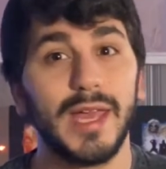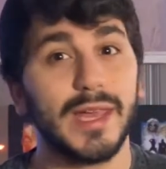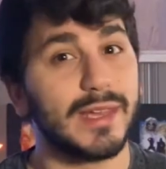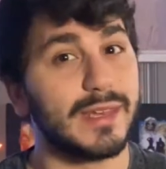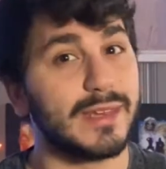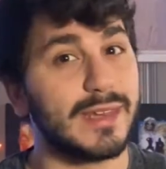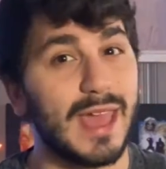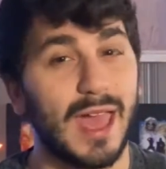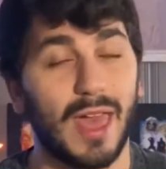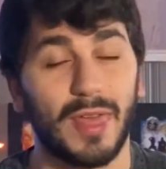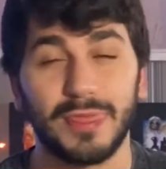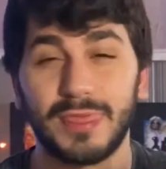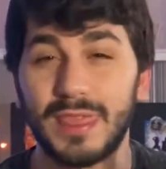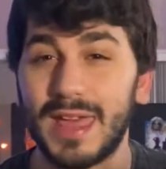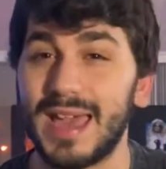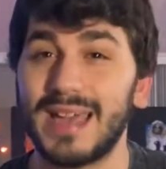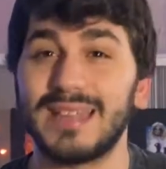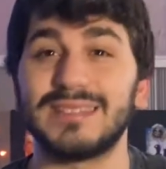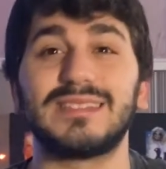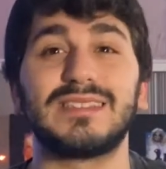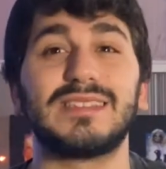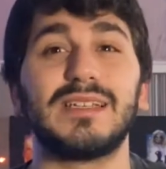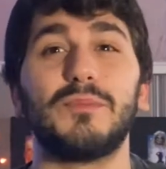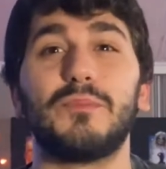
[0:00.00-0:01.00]
Now
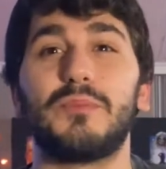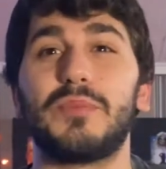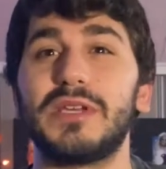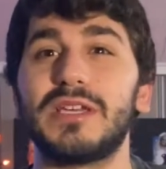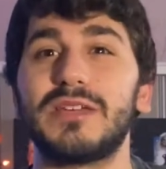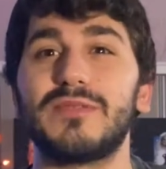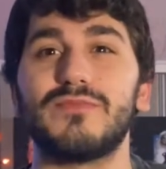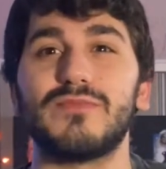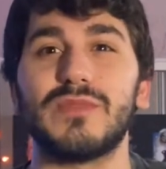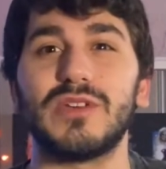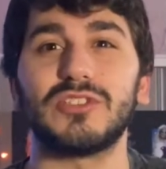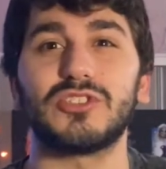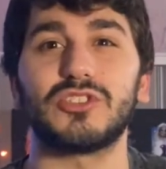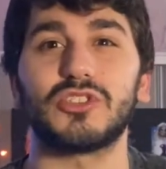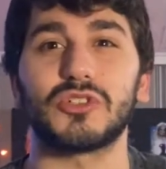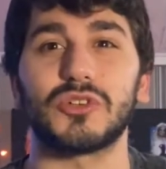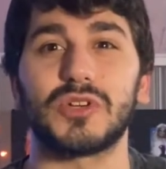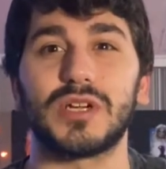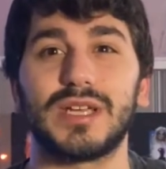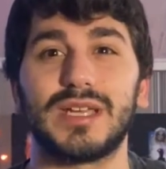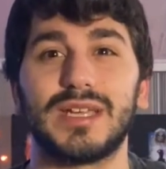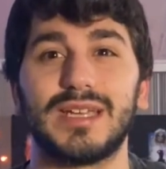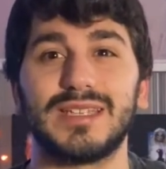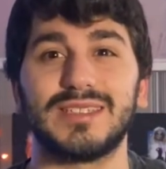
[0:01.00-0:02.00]
that's the big
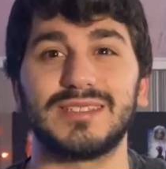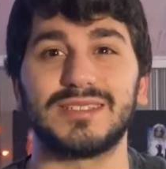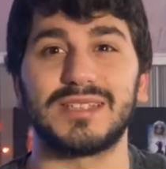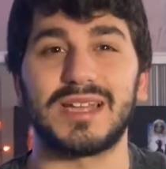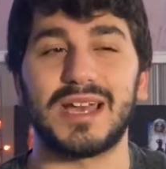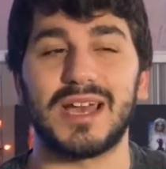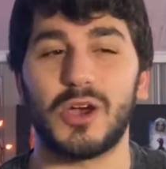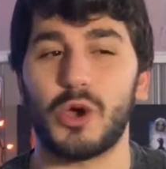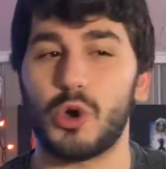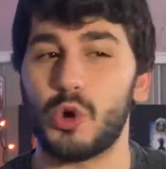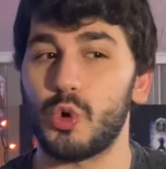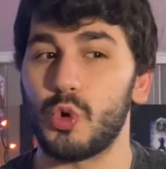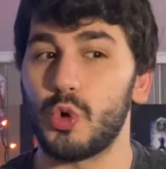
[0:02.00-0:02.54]
mystery, is now